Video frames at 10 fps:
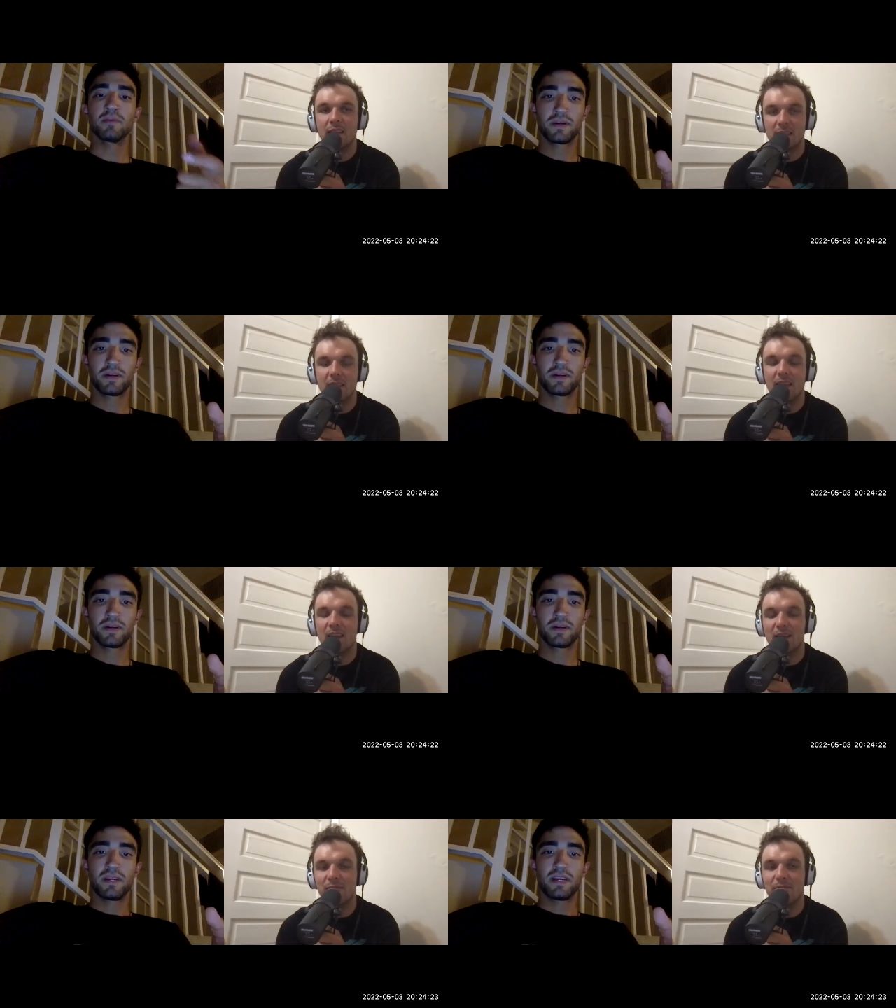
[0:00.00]

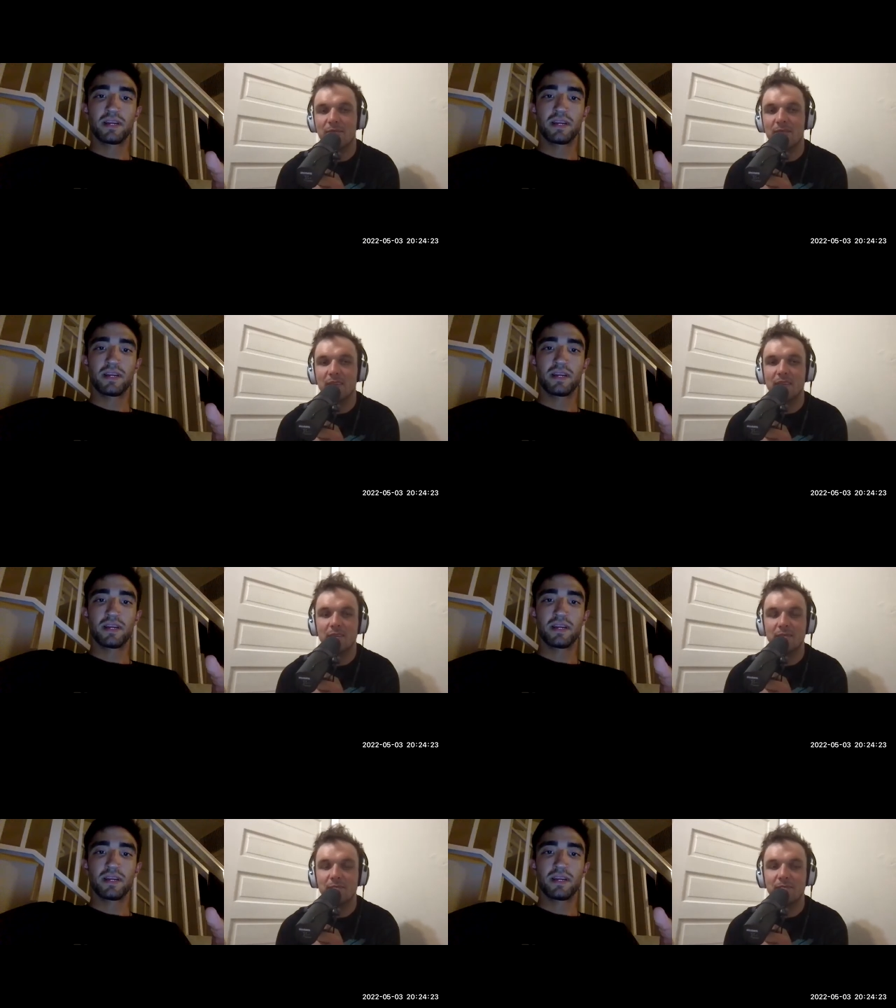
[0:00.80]
Speaker 1: Yeah, and
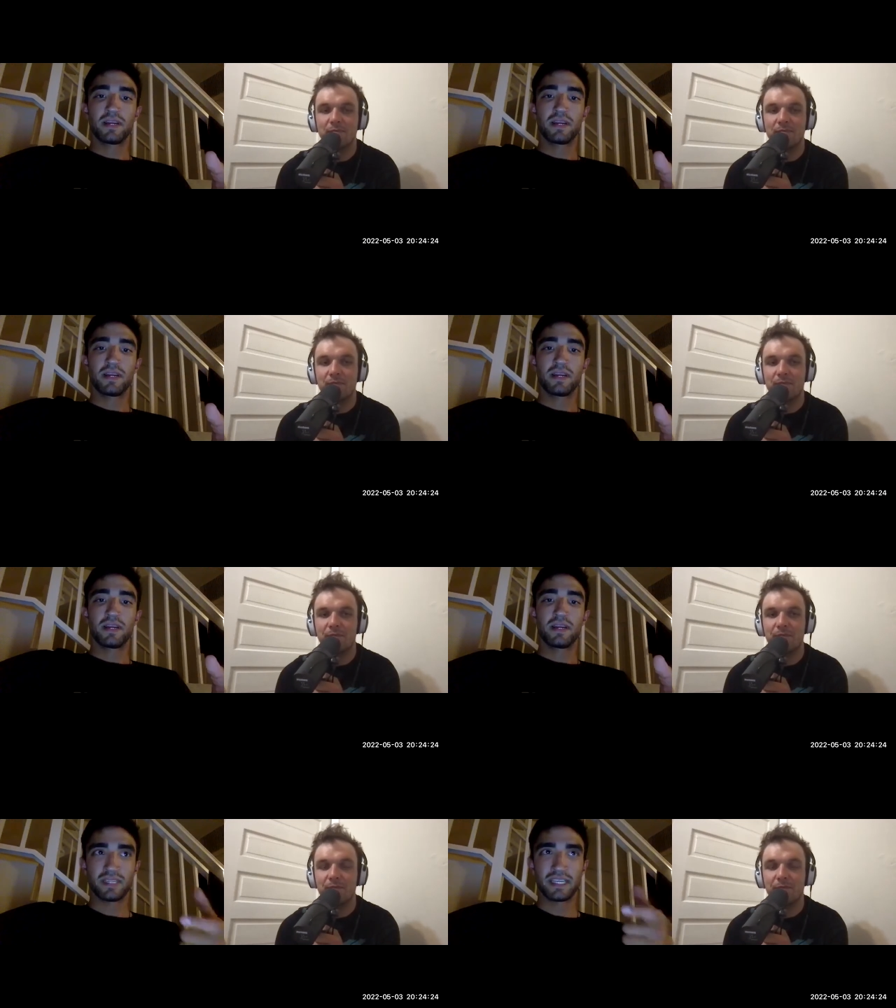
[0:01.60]
that every time
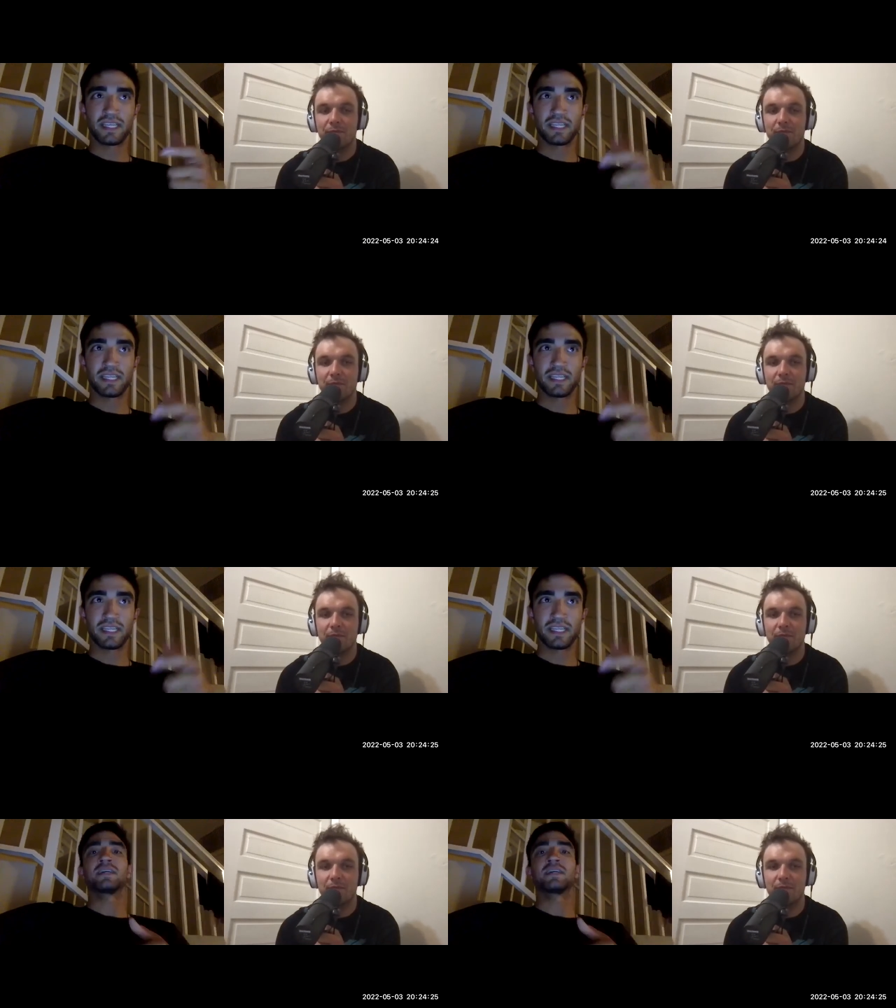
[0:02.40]
he sees
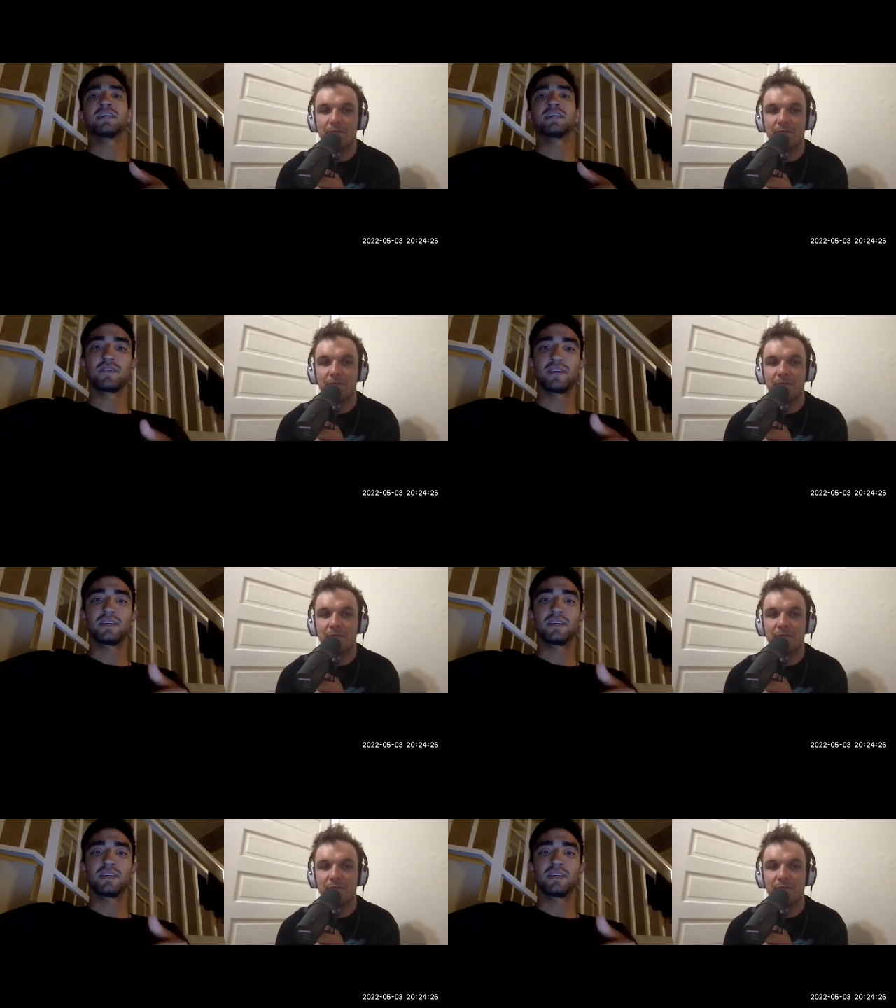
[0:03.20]
that trophy and
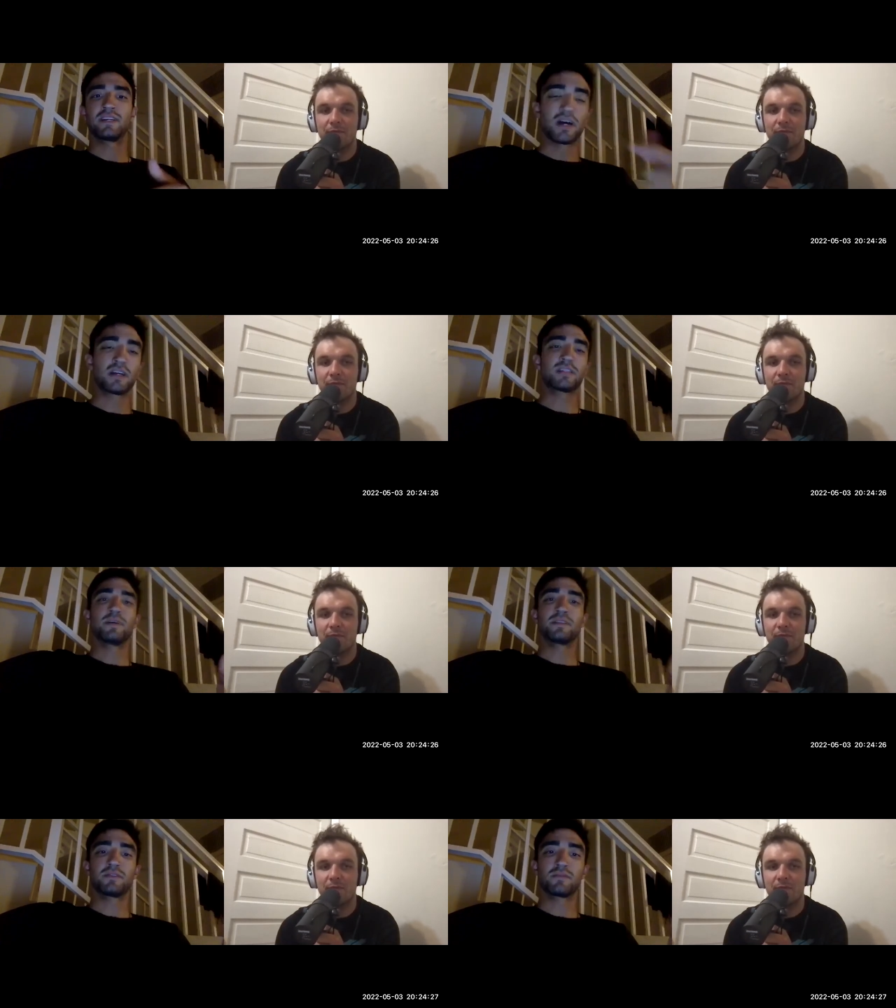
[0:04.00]
talks
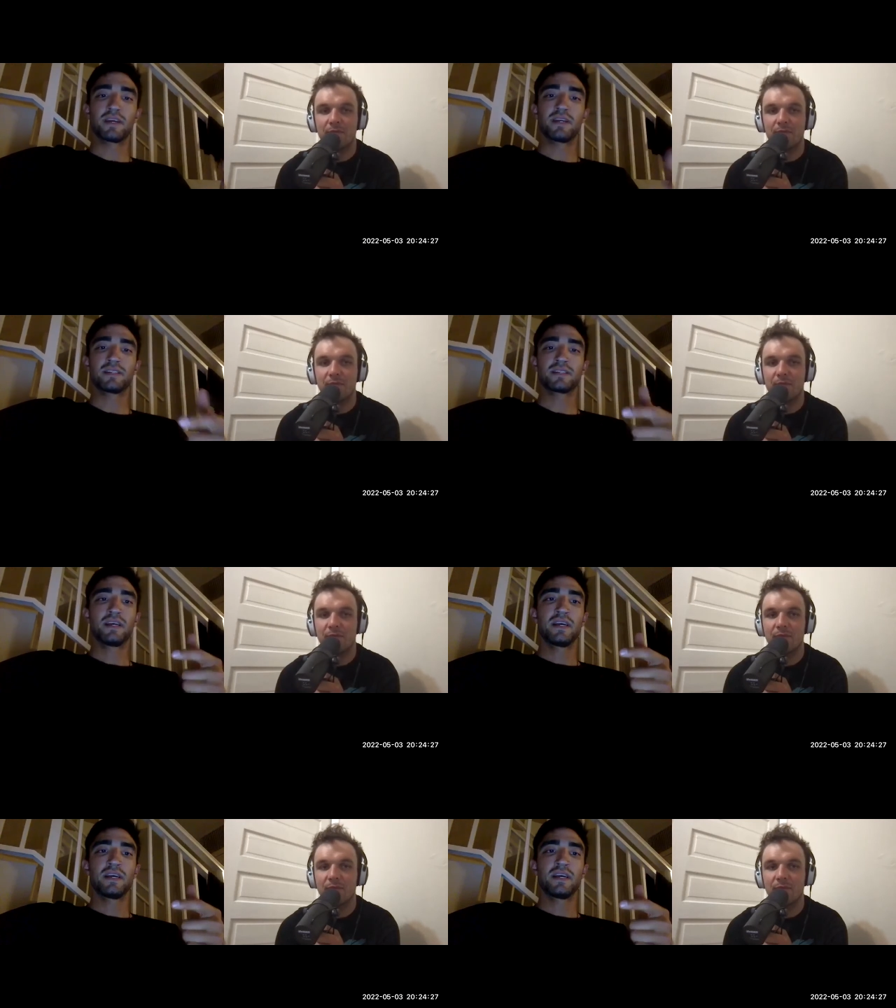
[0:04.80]
about the race,